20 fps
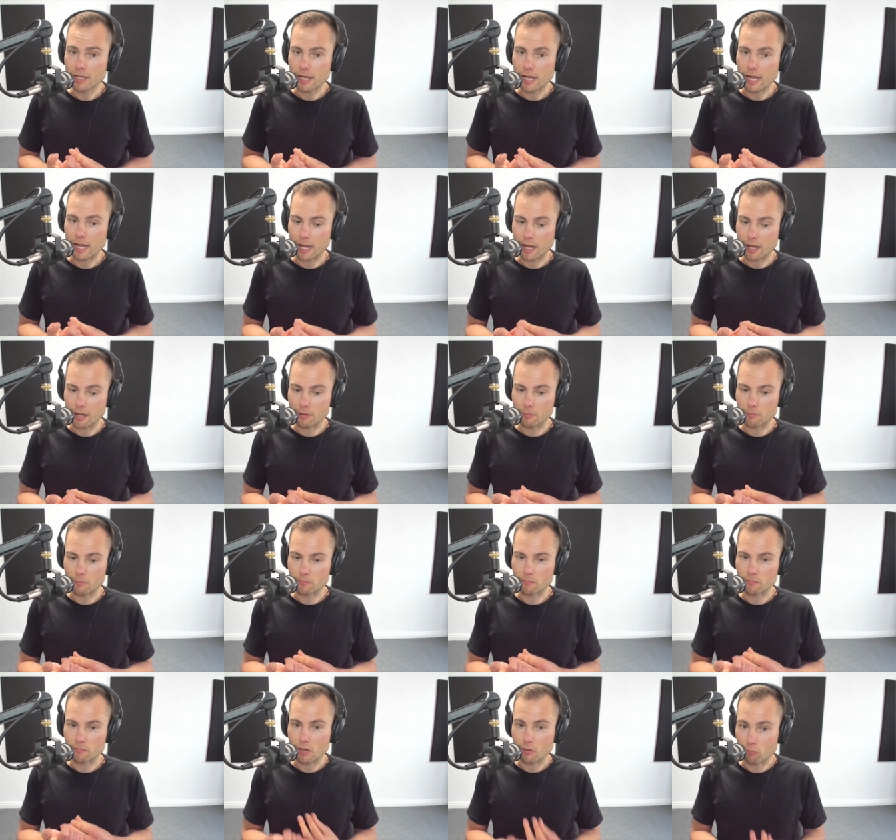
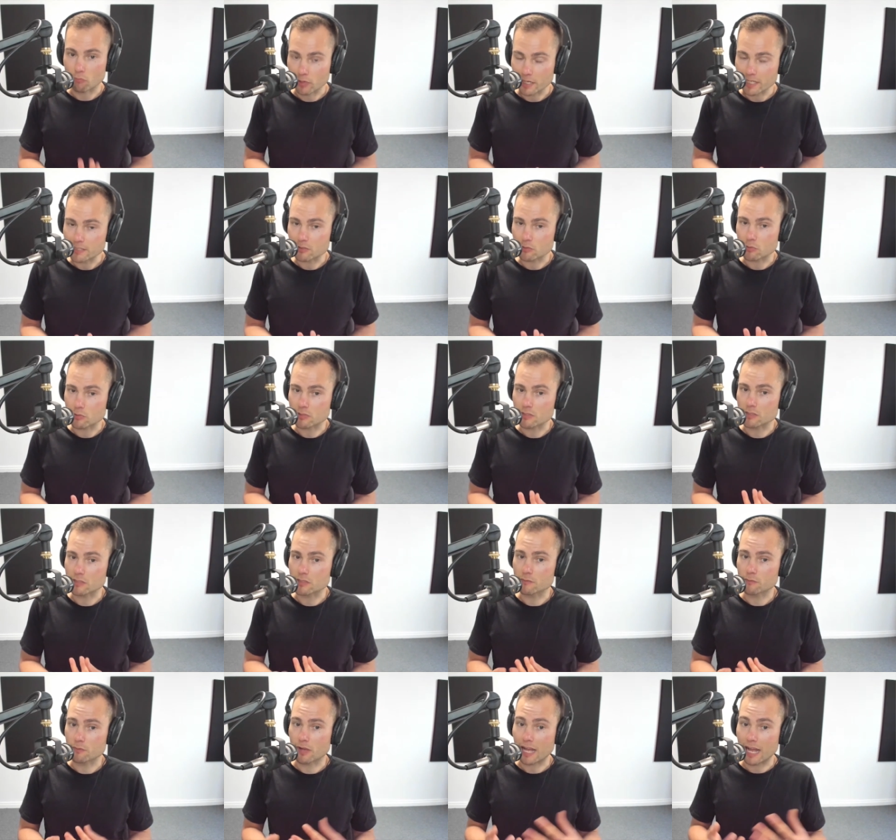um,
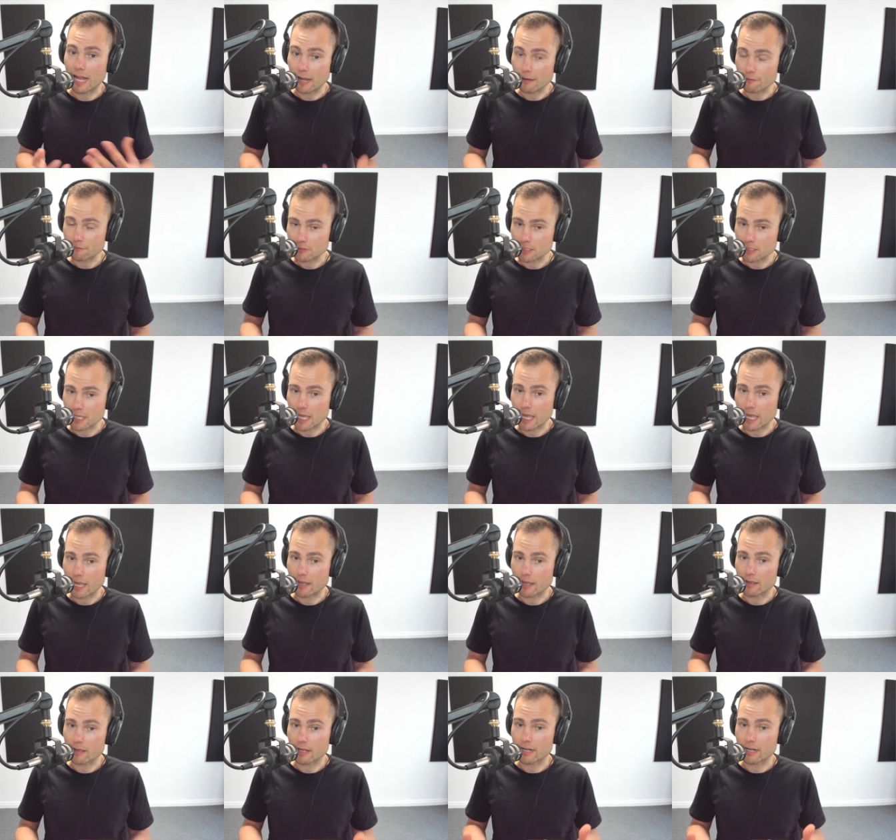resources for
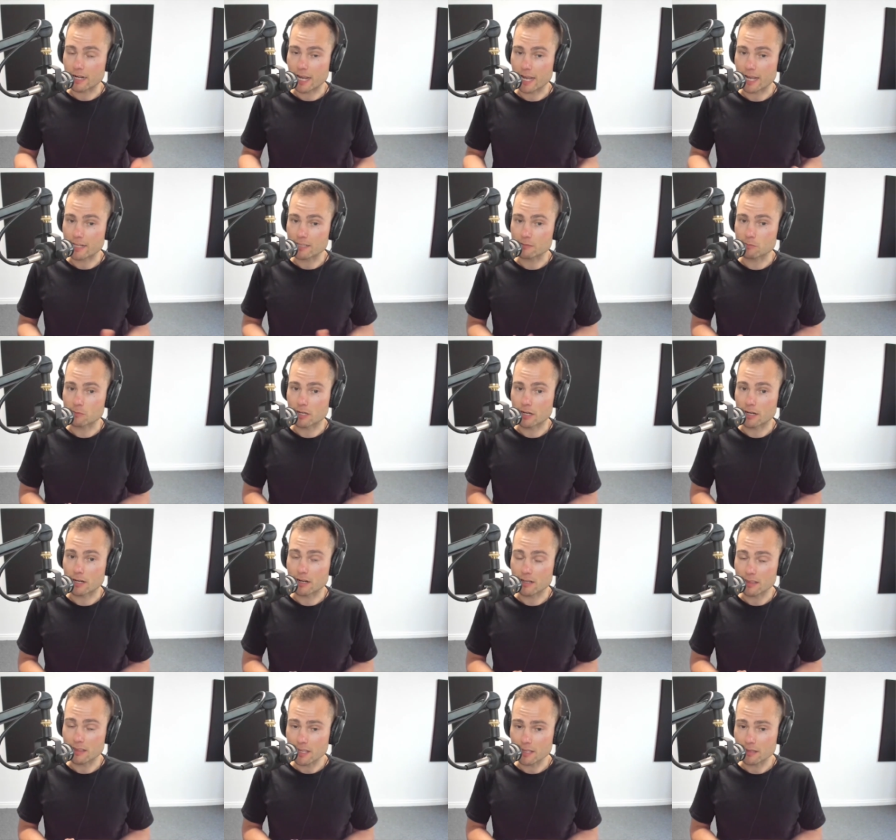aftercare and enhancement. And
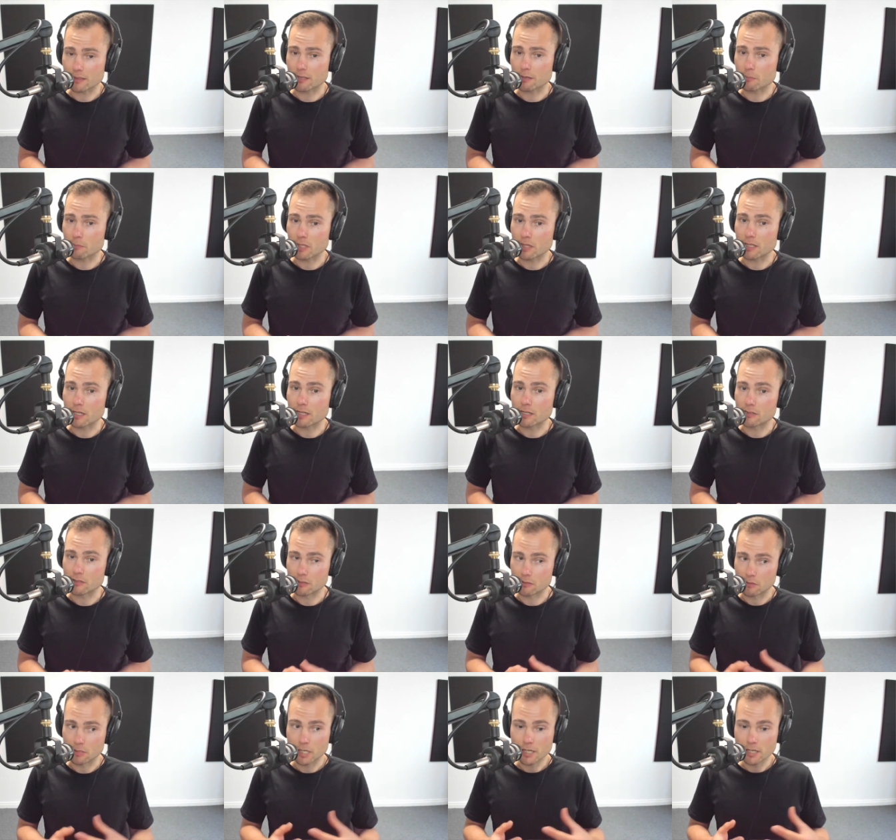I think the ability
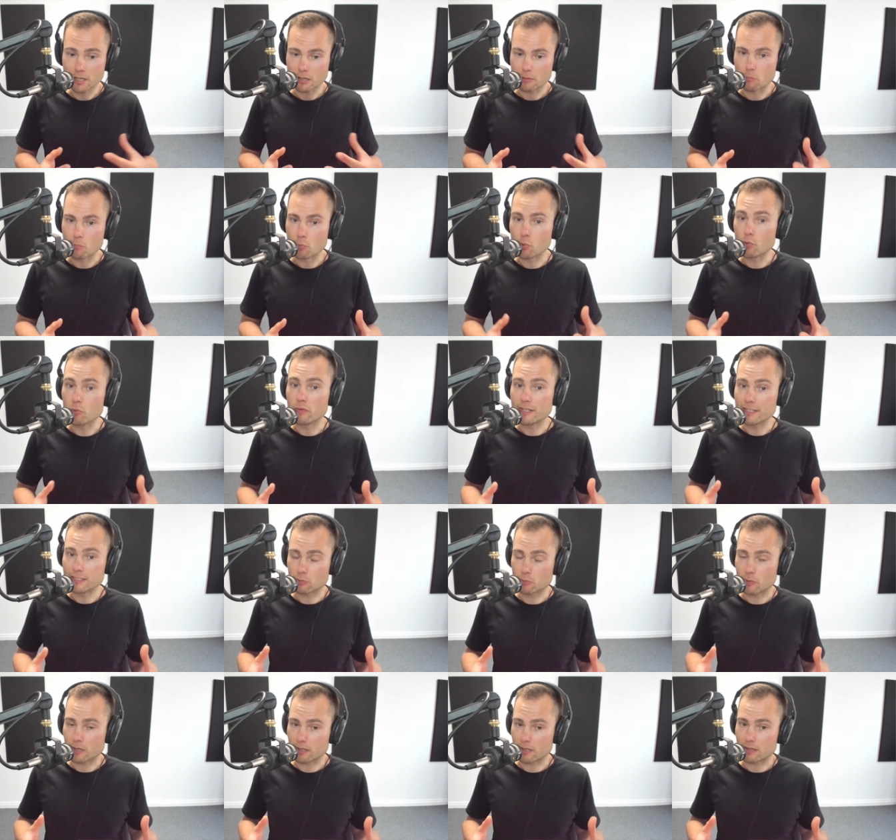to move
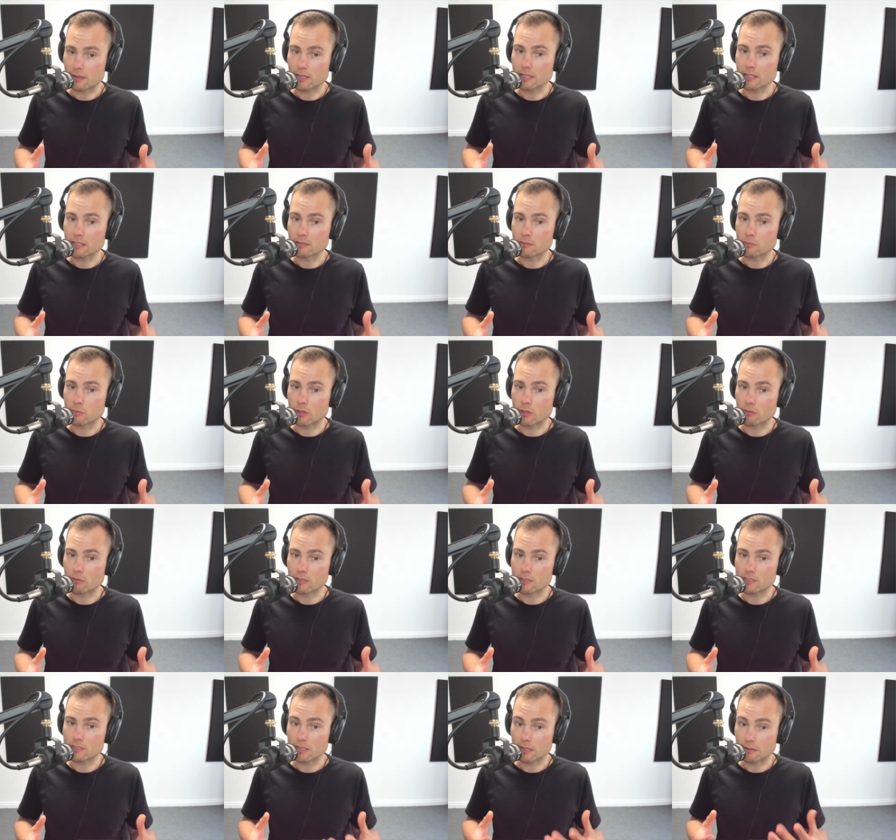into other things, whether
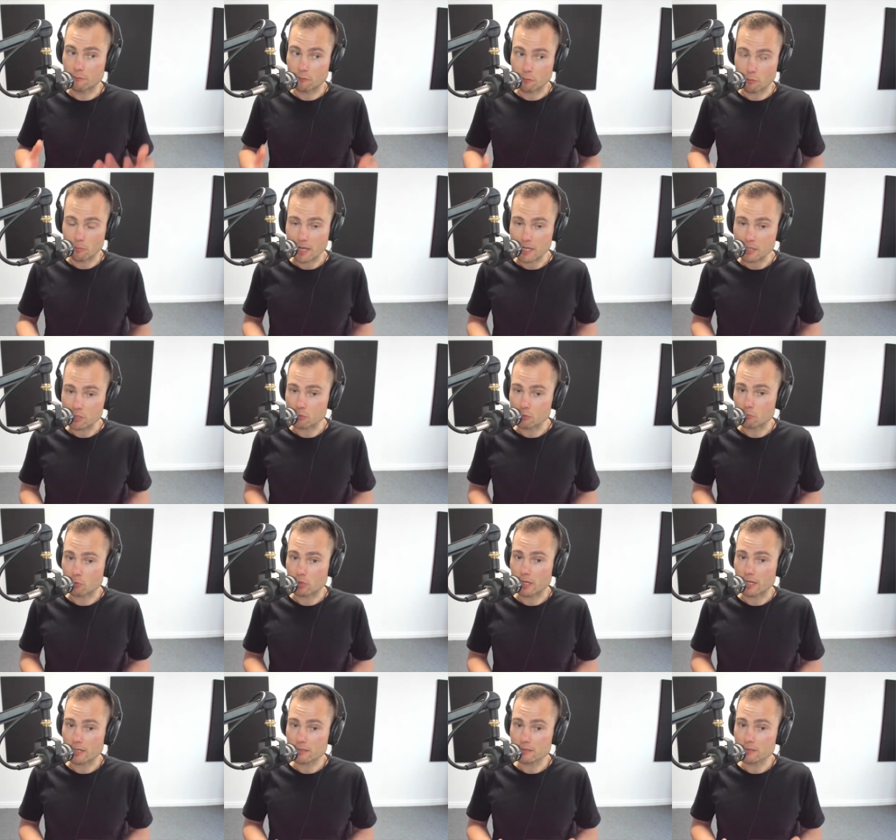it's information
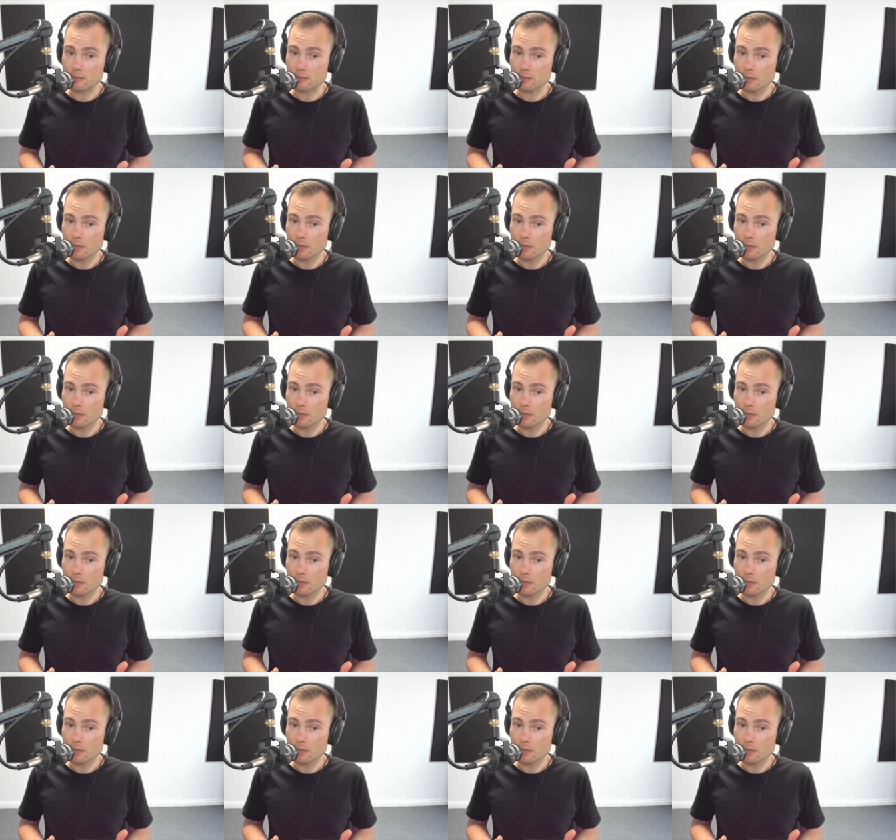products,